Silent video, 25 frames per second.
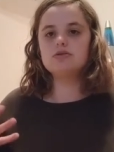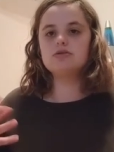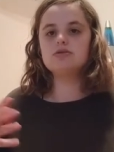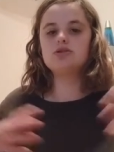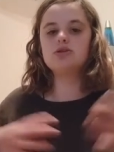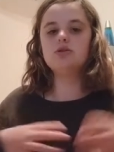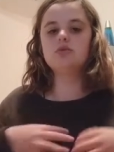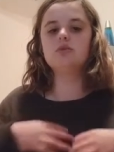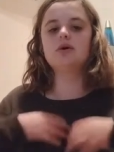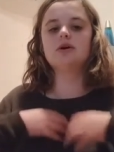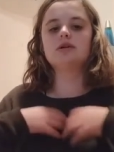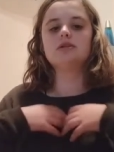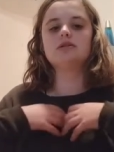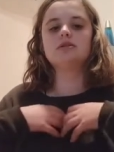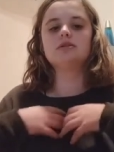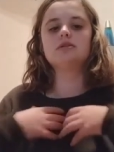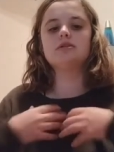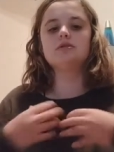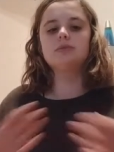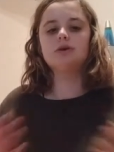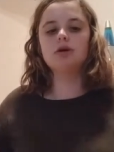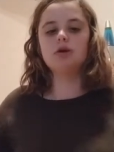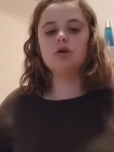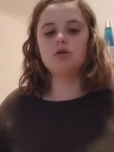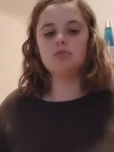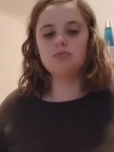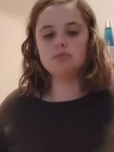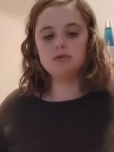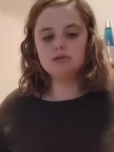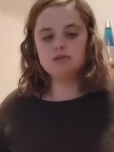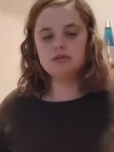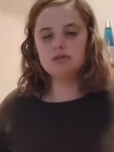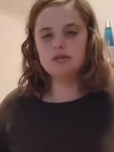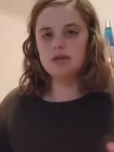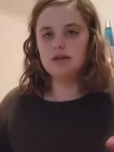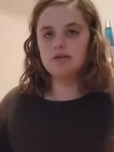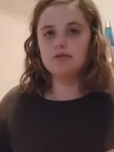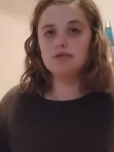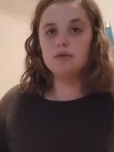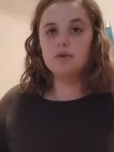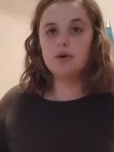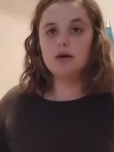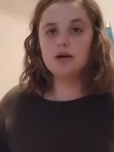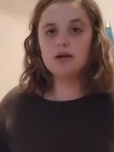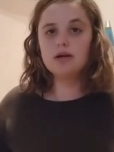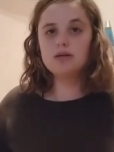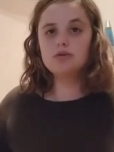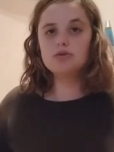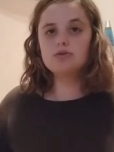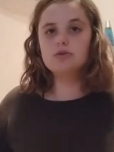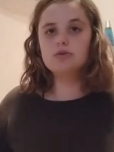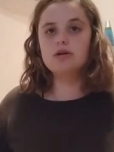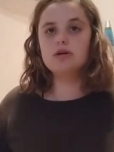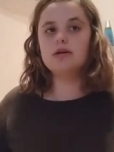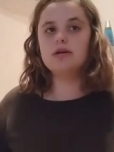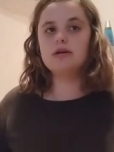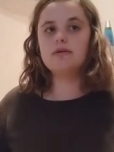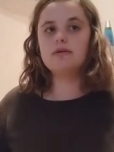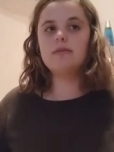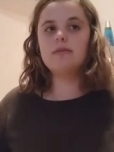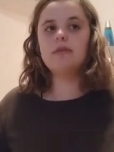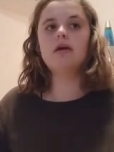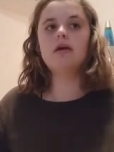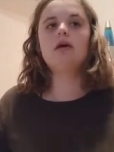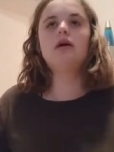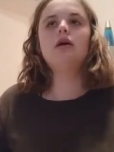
so she wants it to be open so that everyone can join it.